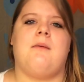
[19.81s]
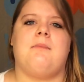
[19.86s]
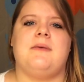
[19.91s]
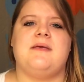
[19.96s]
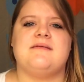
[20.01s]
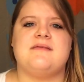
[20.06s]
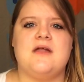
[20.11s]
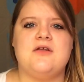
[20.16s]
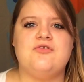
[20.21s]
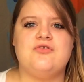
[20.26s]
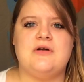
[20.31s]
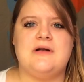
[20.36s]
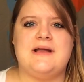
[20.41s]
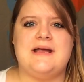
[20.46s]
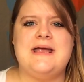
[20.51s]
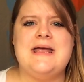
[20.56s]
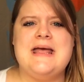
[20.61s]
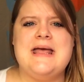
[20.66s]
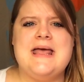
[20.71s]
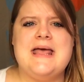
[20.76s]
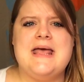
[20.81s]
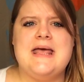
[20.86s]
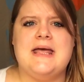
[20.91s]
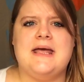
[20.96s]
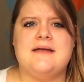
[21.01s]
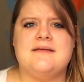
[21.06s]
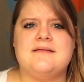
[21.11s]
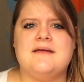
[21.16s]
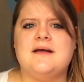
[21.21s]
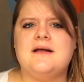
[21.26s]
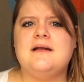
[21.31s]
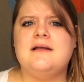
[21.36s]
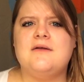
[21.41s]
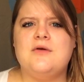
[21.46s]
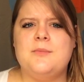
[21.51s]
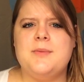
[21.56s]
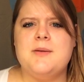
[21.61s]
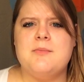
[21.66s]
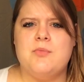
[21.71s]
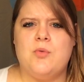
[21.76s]
Essentially, it's like a
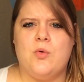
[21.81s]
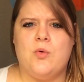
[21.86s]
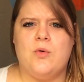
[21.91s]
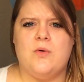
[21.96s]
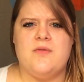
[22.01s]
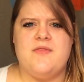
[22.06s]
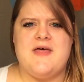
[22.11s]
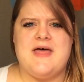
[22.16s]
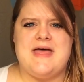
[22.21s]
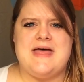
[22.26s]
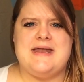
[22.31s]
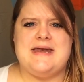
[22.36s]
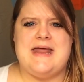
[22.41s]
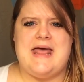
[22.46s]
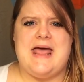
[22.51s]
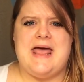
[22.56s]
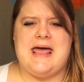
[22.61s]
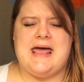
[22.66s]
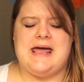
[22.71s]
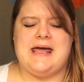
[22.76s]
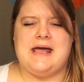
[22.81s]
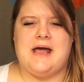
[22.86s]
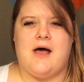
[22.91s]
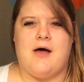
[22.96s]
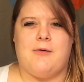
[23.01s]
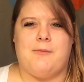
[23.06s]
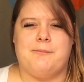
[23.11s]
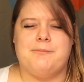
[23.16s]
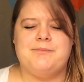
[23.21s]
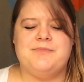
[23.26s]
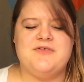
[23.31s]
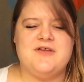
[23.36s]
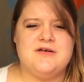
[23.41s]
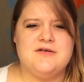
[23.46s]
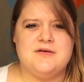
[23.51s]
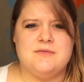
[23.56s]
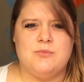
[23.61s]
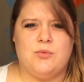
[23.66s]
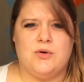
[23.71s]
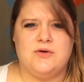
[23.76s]
little bit more than a
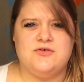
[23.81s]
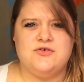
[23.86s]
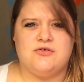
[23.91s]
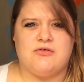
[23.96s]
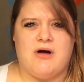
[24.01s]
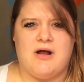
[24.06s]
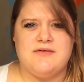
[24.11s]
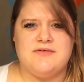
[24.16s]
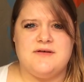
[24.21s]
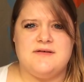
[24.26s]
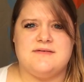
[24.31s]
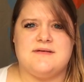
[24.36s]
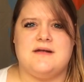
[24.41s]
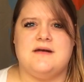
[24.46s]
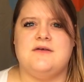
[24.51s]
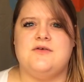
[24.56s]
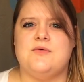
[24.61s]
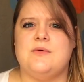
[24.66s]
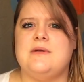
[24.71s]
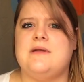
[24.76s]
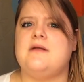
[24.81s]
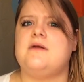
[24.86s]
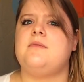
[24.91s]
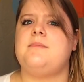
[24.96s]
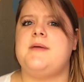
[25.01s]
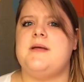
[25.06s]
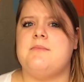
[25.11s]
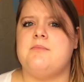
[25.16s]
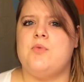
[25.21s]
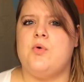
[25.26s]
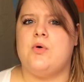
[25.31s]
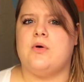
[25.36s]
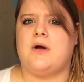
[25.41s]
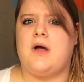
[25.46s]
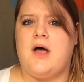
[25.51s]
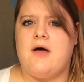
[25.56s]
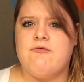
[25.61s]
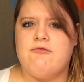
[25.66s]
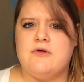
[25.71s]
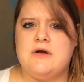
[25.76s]
tinted moisturizer. It's going to do a little bit more
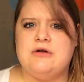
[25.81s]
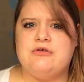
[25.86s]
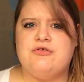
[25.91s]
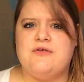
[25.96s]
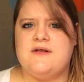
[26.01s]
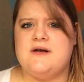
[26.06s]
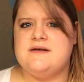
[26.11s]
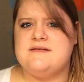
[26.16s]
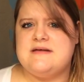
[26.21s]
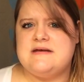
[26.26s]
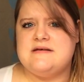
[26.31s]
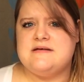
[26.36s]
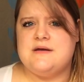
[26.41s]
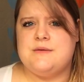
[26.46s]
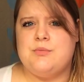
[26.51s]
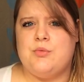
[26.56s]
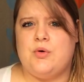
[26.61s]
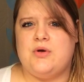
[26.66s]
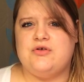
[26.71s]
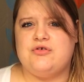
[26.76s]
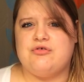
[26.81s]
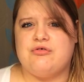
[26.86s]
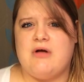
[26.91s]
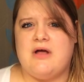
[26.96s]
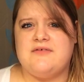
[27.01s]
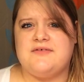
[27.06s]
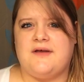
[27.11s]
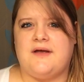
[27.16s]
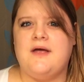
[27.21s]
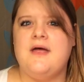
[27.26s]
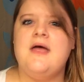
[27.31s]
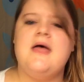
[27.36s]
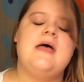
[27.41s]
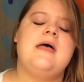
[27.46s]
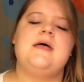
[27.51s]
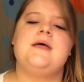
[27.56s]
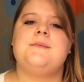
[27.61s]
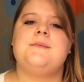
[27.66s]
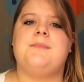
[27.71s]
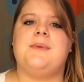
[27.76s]
coverage than a tinted moisturizer,
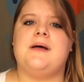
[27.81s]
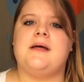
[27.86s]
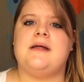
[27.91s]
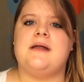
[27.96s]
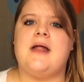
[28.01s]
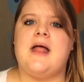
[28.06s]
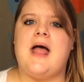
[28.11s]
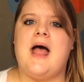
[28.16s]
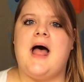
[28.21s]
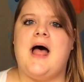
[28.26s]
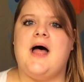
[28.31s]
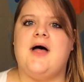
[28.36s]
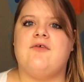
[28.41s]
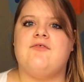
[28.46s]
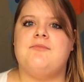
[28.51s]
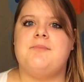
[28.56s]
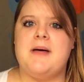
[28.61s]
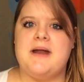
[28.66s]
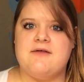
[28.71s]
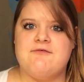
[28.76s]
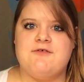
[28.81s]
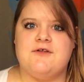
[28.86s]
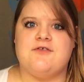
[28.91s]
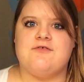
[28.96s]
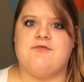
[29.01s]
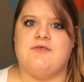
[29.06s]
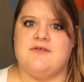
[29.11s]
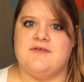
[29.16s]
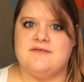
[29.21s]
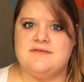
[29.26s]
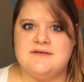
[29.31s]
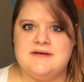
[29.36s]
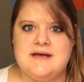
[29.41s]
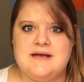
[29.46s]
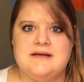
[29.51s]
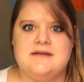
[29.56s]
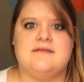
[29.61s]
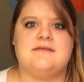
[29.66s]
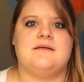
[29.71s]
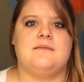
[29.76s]
but have benefits for the
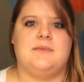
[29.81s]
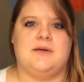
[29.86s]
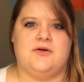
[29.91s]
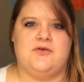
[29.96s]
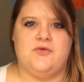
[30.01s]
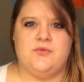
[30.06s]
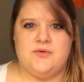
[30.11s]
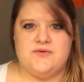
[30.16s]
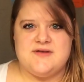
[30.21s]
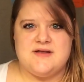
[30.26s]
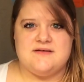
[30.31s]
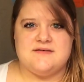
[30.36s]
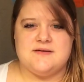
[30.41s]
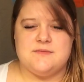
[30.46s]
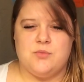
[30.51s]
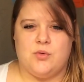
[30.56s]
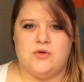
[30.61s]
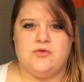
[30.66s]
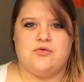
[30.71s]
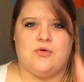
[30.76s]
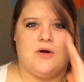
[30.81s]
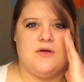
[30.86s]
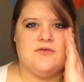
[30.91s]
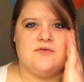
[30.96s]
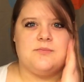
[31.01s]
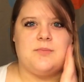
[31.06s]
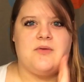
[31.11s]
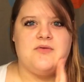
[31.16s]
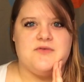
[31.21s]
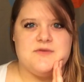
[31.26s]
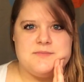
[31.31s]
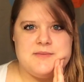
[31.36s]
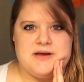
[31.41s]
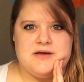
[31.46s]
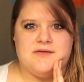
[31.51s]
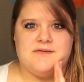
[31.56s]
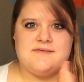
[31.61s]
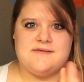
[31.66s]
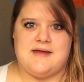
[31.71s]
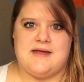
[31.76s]
skin similar to a tinted moisturizer. It's supposed to
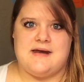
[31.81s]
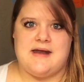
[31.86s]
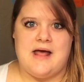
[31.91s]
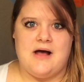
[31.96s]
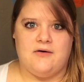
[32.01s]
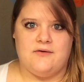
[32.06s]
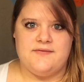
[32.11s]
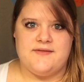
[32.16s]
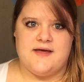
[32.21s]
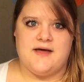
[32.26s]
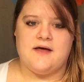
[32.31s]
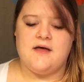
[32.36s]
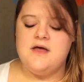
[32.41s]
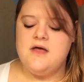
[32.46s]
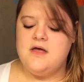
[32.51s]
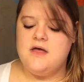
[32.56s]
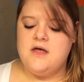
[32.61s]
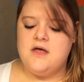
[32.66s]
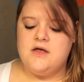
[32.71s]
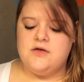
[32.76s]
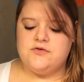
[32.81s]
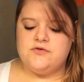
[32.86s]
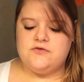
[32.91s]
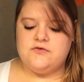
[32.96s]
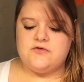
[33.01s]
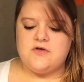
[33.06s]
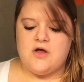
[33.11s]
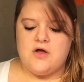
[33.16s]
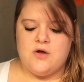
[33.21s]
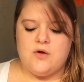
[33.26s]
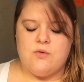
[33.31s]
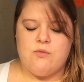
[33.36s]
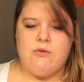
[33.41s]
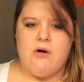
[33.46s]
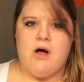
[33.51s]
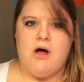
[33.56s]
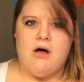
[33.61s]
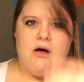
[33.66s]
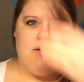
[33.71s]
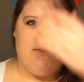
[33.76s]
make your skin healthier. So
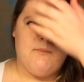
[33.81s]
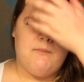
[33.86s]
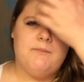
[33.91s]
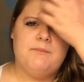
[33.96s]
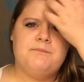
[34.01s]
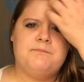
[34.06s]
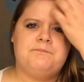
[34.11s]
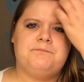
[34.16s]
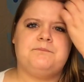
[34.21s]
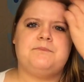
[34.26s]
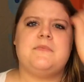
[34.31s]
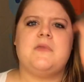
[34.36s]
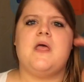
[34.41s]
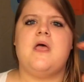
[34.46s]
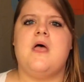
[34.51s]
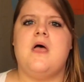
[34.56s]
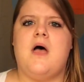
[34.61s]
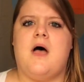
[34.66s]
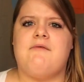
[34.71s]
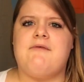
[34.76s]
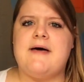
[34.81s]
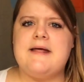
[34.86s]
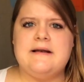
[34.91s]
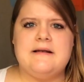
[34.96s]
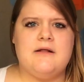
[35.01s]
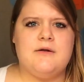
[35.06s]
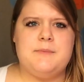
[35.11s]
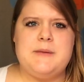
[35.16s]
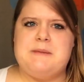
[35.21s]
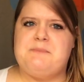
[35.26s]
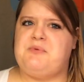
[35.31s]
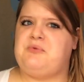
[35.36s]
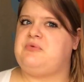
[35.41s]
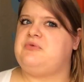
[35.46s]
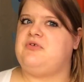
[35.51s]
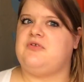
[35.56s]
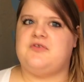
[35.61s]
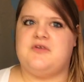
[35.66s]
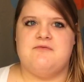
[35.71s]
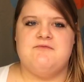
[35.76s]
I've had a lot of people
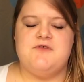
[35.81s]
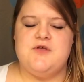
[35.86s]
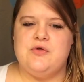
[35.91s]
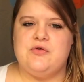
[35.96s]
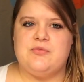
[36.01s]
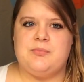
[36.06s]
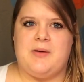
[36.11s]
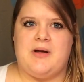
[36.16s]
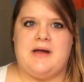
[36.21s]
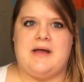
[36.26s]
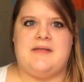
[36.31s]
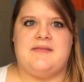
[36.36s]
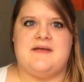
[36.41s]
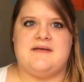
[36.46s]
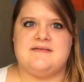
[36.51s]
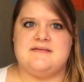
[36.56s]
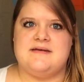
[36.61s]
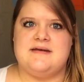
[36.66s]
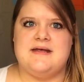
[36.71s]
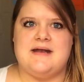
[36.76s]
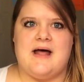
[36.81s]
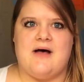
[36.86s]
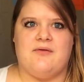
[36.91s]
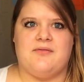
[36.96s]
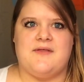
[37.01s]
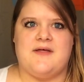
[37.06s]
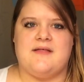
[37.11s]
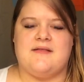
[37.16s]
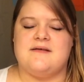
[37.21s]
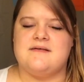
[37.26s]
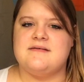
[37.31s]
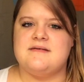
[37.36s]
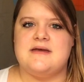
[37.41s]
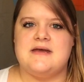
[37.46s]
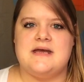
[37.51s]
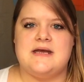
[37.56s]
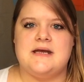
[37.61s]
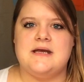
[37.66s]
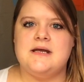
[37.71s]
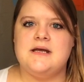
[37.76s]
just confused by it. They see it out there, they
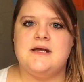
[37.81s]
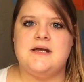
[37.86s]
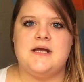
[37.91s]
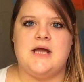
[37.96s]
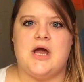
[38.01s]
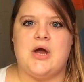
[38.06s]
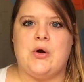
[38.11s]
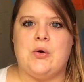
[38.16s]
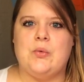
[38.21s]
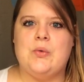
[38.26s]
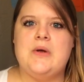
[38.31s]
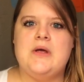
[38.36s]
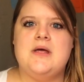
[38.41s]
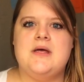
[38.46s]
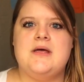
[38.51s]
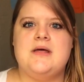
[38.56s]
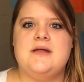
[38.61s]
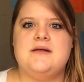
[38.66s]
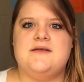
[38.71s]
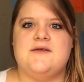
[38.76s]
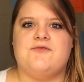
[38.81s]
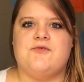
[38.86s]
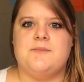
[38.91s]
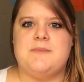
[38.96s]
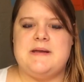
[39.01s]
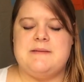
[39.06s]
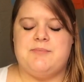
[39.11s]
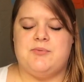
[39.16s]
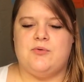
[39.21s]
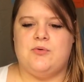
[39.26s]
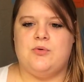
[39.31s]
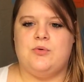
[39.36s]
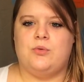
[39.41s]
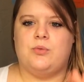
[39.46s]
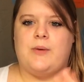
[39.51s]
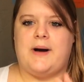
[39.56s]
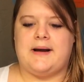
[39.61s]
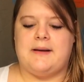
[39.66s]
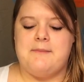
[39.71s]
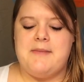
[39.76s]
see, you know, different people
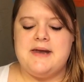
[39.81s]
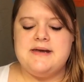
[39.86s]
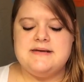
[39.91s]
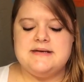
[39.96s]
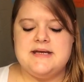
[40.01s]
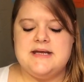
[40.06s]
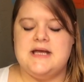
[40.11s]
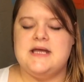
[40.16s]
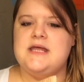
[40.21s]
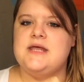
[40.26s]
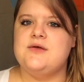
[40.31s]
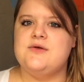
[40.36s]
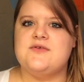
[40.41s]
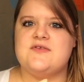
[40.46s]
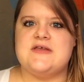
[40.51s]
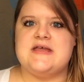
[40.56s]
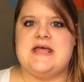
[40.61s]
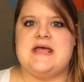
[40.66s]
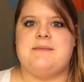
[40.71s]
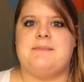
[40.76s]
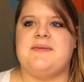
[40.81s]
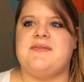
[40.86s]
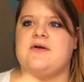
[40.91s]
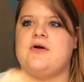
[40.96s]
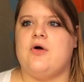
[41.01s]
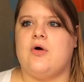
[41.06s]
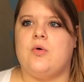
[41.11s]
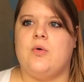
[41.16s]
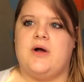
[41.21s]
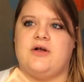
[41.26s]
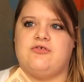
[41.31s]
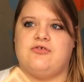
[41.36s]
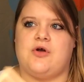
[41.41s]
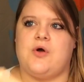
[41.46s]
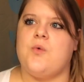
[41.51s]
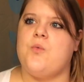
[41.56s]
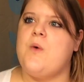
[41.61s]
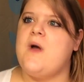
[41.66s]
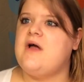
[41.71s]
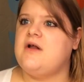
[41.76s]
recommending it, using it, but they're not quite
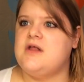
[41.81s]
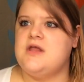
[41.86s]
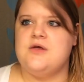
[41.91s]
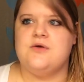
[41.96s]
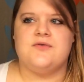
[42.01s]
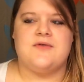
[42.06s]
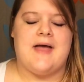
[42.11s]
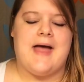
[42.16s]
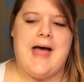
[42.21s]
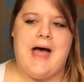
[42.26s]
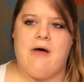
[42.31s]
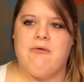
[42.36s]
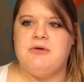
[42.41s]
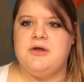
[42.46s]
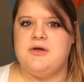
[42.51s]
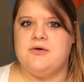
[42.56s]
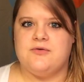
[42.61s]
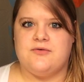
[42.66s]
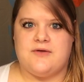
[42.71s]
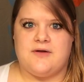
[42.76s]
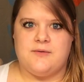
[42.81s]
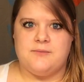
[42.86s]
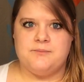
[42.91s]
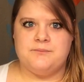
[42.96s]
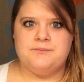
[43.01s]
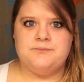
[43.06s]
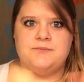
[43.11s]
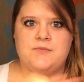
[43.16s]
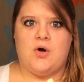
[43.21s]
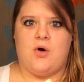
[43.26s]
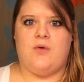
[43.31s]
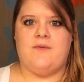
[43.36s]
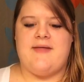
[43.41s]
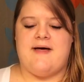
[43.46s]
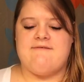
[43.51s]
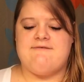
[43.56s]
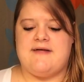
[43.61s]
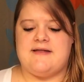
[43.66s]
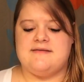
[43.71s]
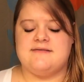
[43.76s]
sure where to use it, how to use it, all
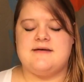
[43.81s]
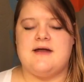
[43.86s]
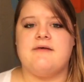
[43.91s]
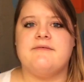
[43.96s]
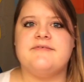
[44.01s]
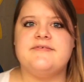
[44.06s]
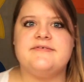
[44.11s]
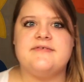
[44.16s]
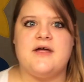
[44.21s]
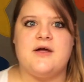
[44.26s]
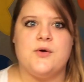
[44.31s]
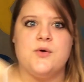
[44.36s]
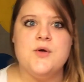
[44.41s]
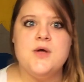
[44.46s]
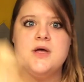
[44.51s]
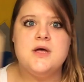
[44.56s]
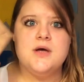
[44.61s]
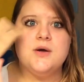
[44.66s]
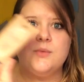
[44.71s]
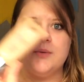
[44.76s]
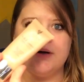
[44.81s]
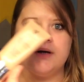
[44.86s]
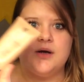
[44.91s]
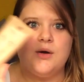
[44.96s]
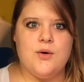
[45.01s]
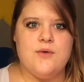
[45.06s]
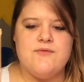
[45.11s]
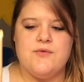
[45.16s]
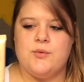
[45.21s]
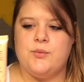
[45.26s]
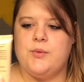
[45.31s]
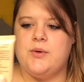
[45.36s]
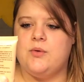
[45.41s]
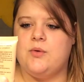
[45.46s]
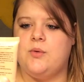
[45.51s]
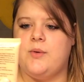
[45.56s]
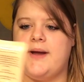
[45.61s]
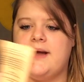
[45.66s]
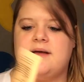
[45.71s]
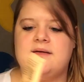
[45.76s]
that fun stuff. So we're gonna go over it real
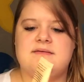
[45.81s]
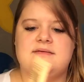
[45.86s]
quick.